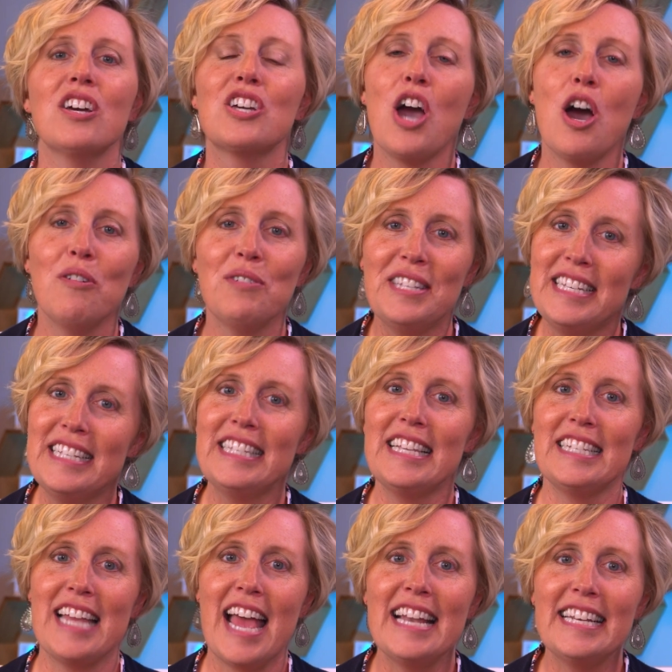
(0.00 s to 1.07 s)

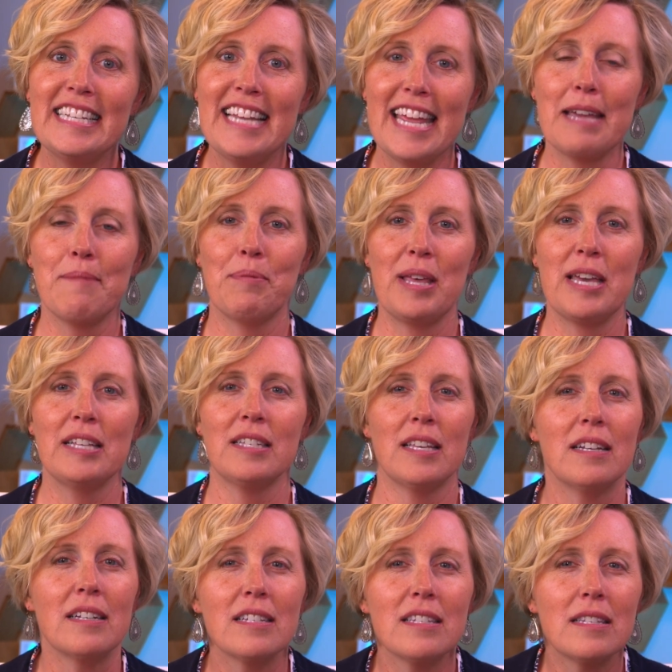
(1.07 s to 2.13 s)
cozies tend to take place
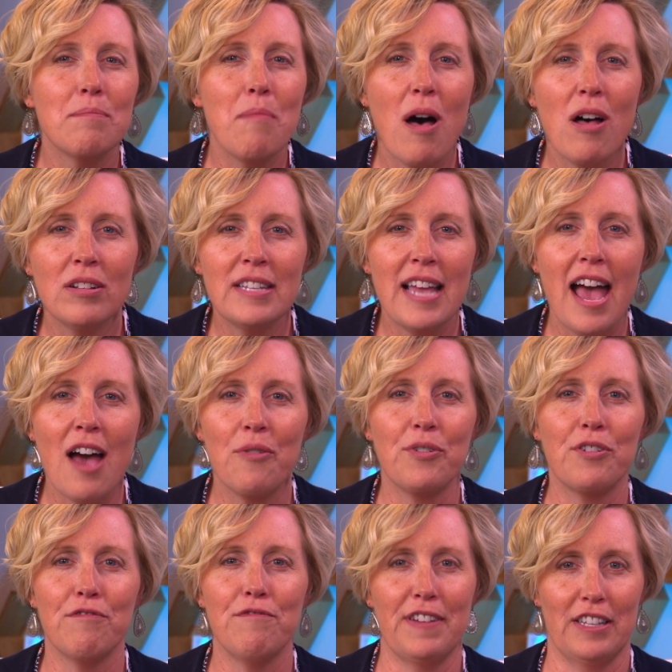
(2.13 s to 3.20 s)
in a small town
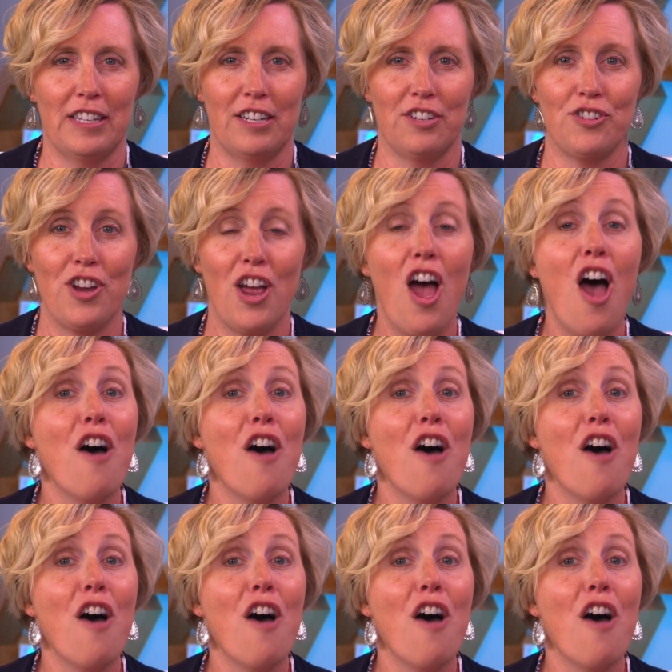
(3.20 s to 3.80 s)
or village.